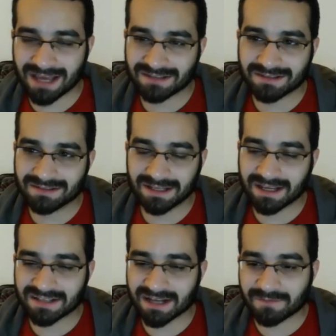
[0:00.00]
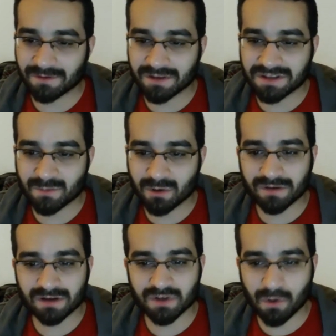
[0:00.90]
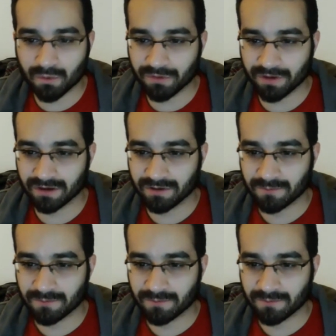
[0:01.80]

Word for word: I, like I said, I feel it's more of like a tonal thing.